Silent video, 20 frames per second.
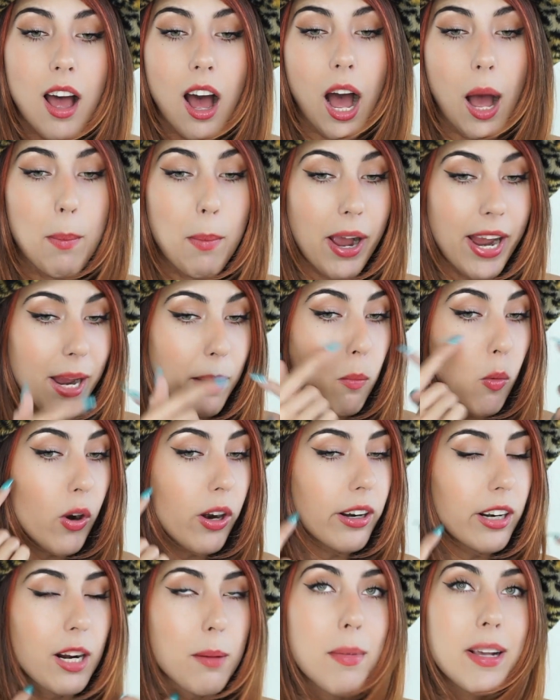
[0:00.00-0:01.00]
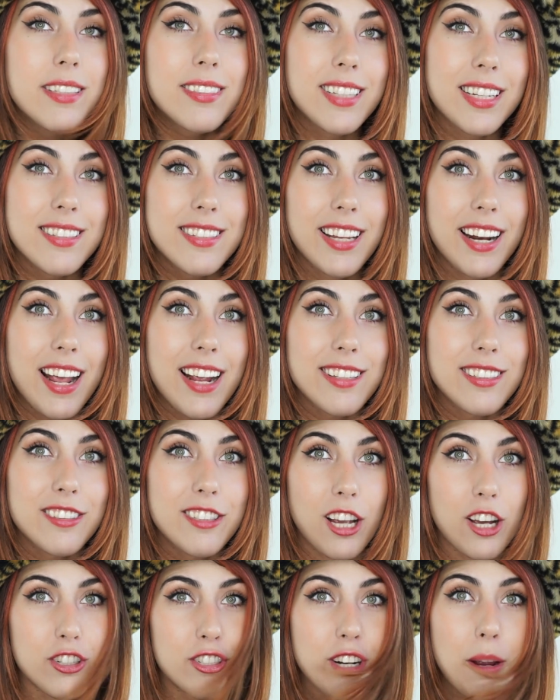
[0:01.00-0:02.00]
Um, I am wearing it on my skin today as a
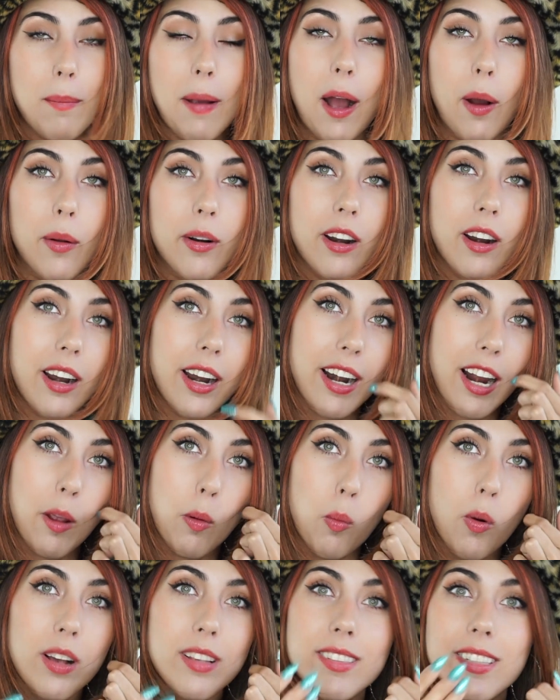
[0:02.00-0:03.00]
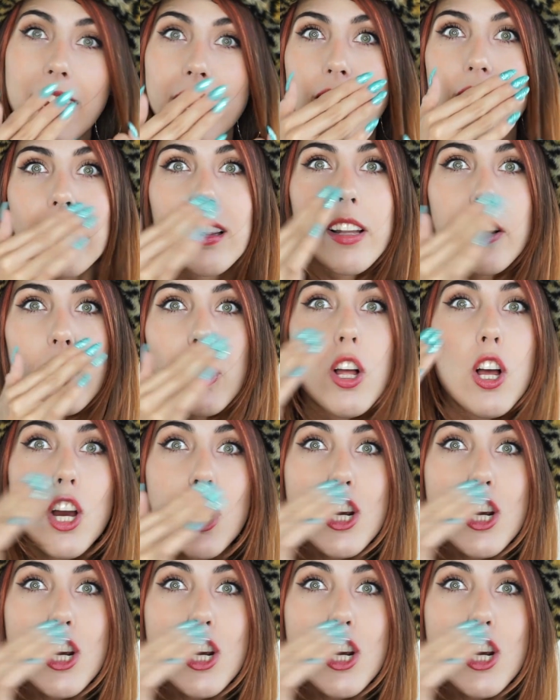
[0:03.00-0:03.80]
touch-up powder, and I was getting a little